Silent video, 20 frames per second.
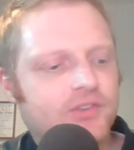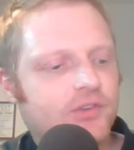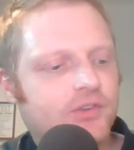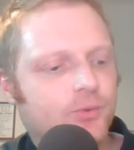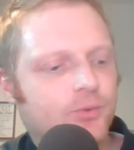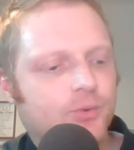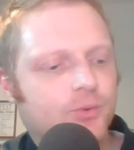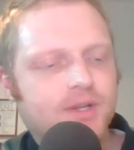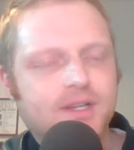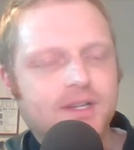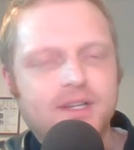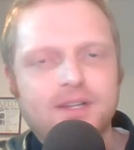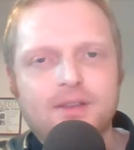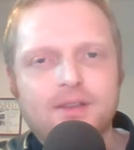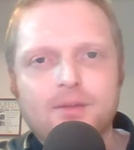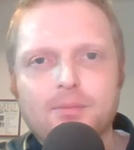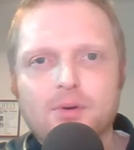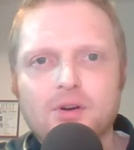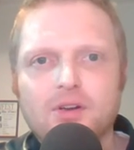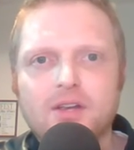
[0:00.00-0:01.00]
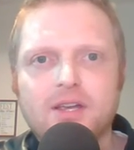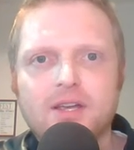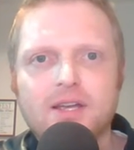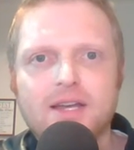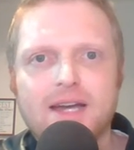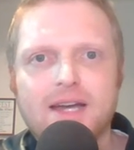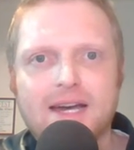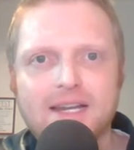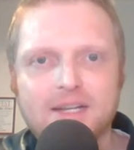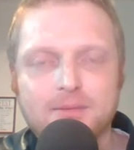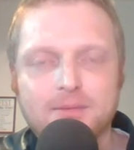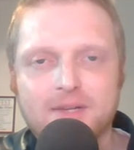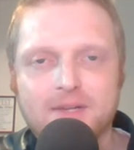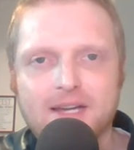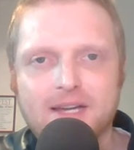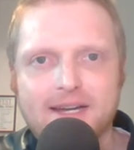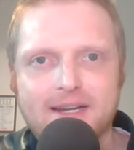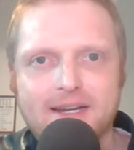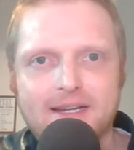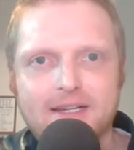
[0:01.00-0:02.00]
to read the book
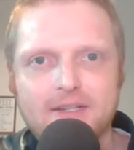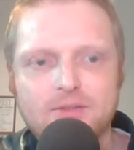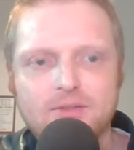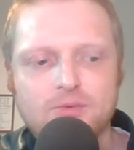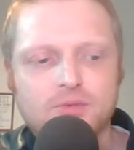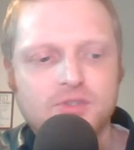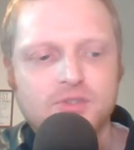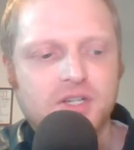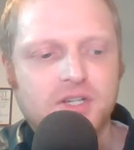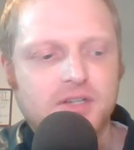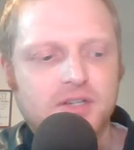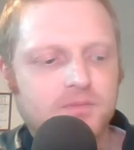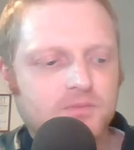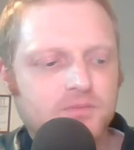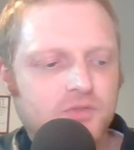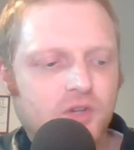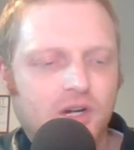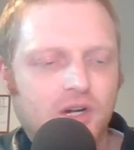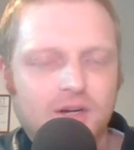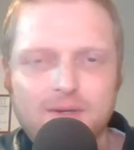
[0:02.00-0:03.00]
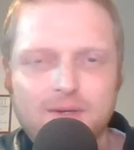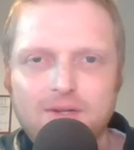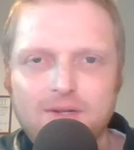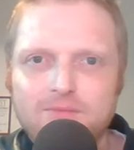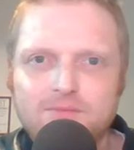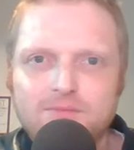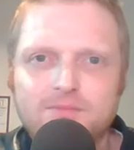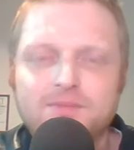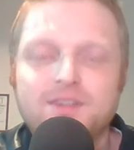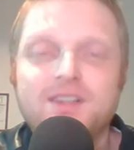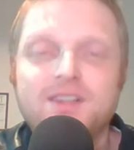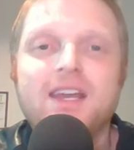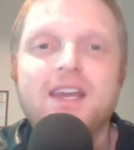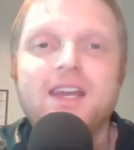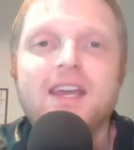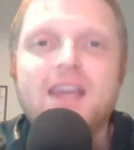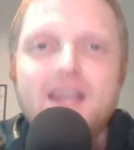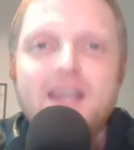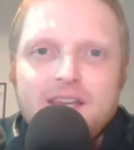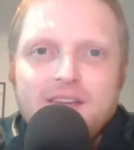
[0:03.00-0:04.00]
Anamkara, which I talk about
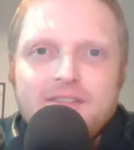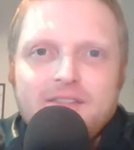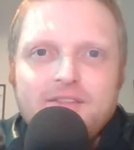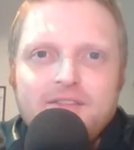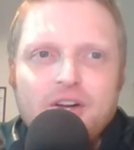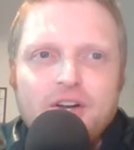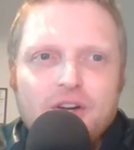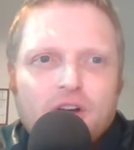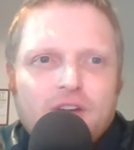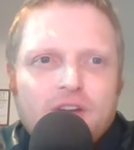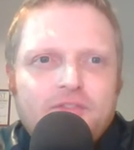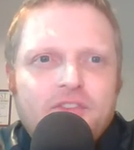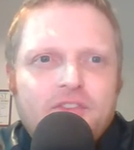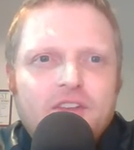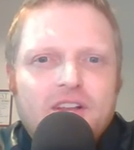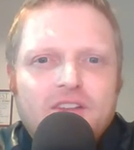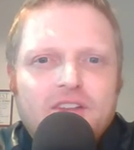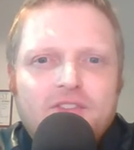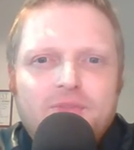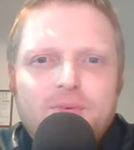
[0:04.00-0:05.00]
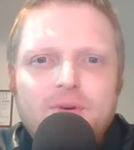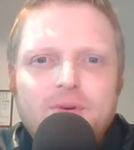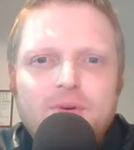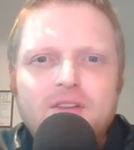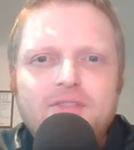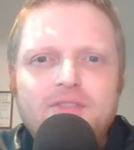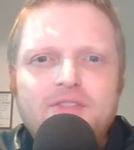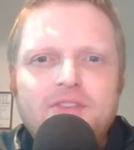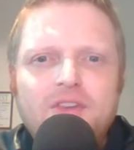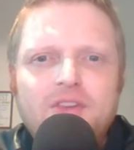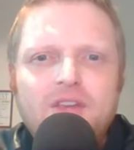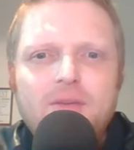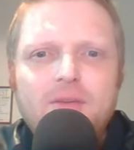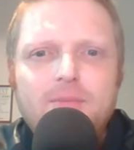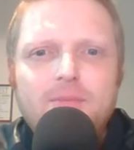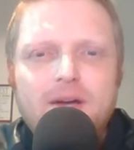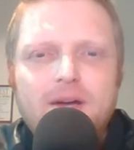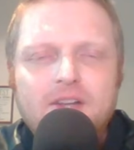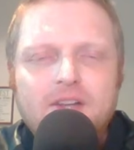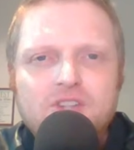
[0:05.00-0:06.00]
very often on Spearlift
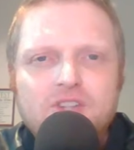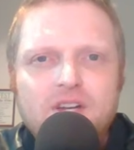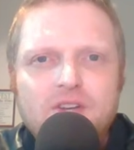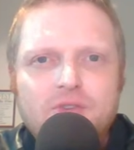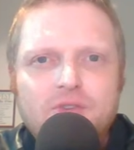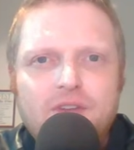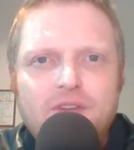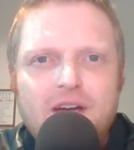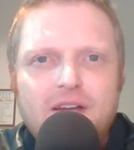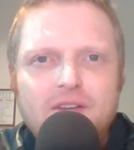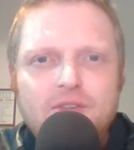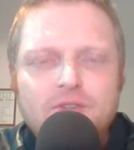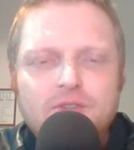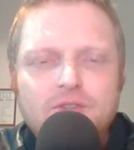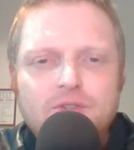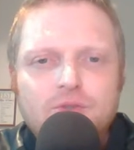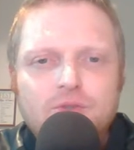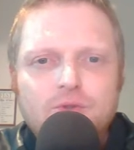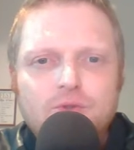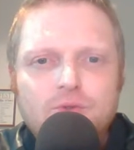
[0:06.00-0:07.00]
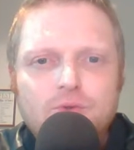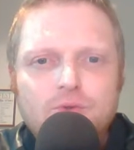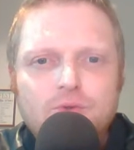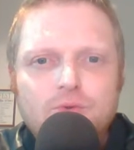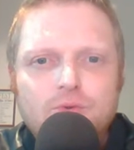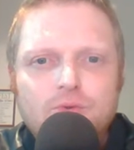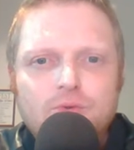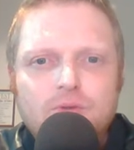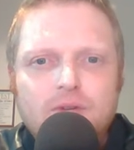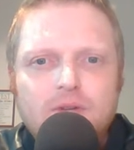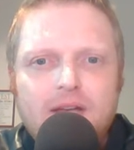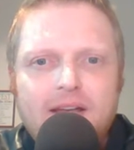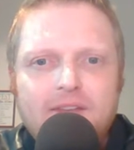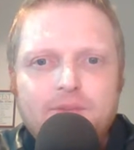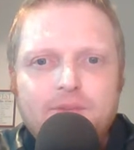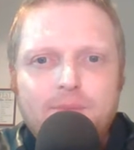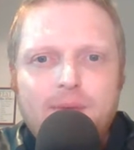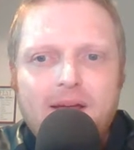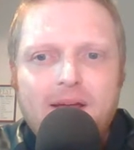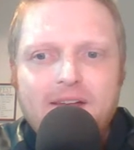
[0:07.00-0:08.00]
by John O'Donohue, who
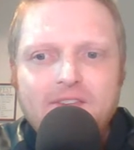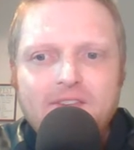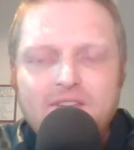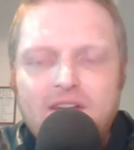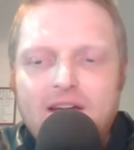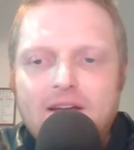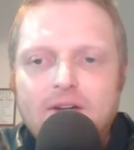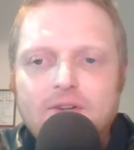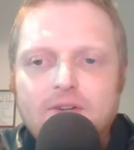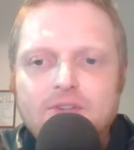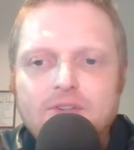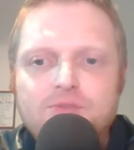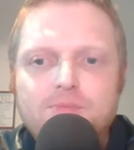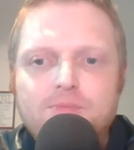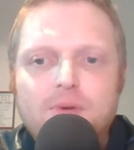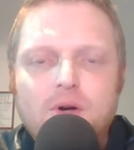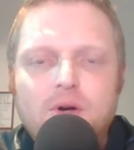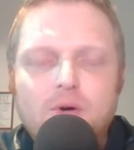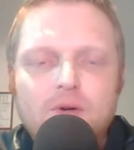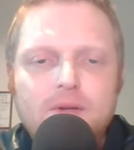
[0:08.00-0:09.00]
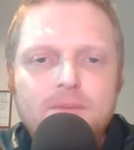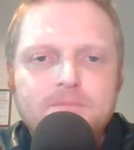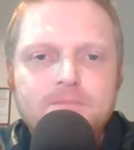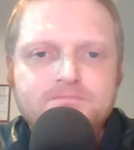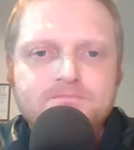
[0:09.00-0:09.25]
has passed, Irish poet.